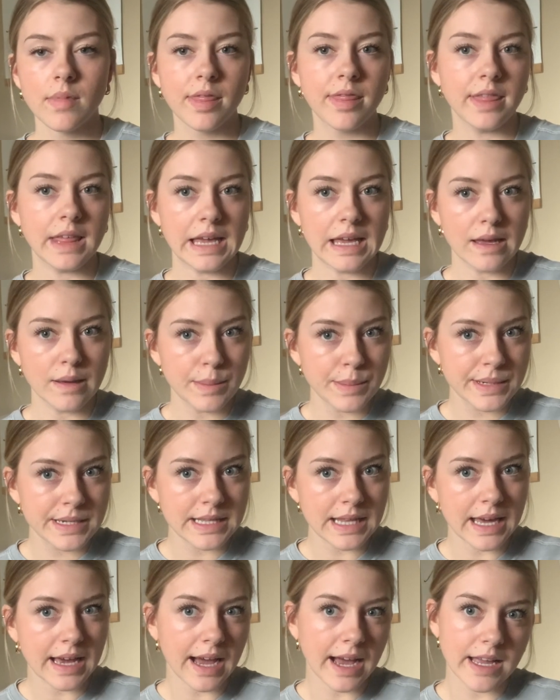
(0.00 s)
themed.
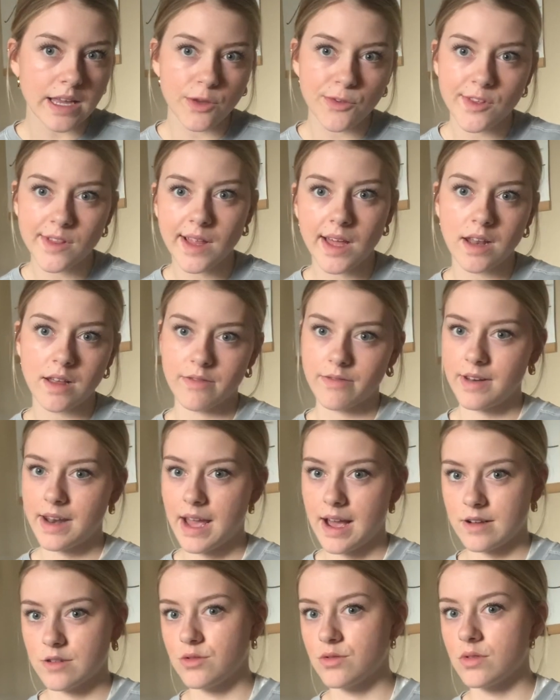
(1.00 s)
Like I use a lot of
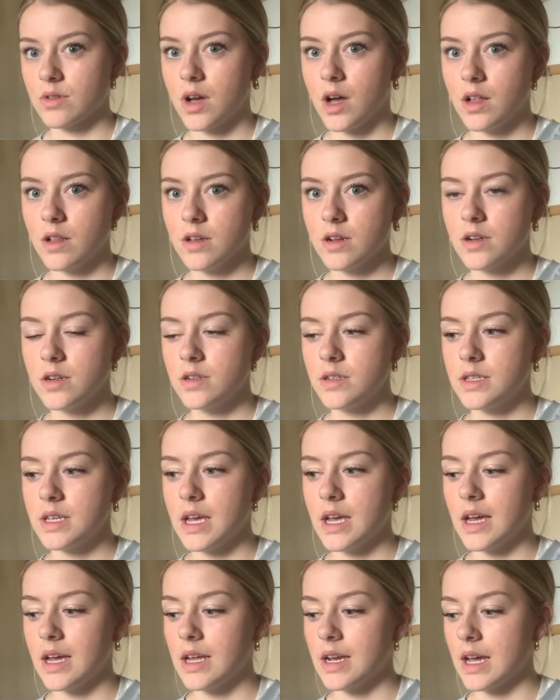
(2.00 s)
natural colors,
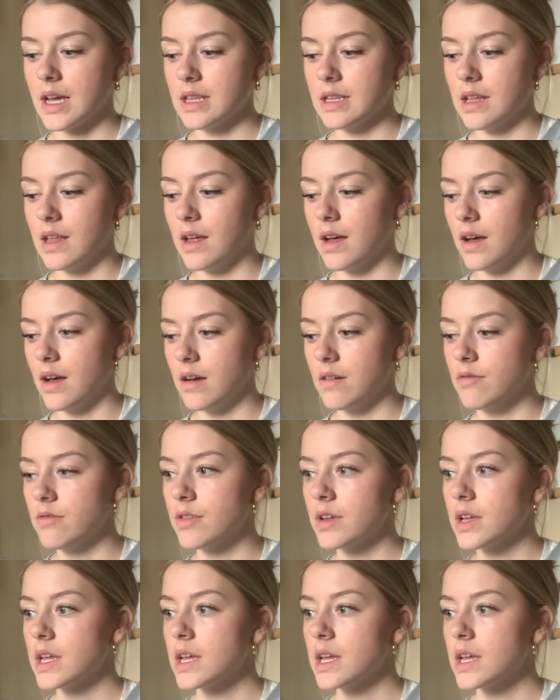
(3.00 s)
and I love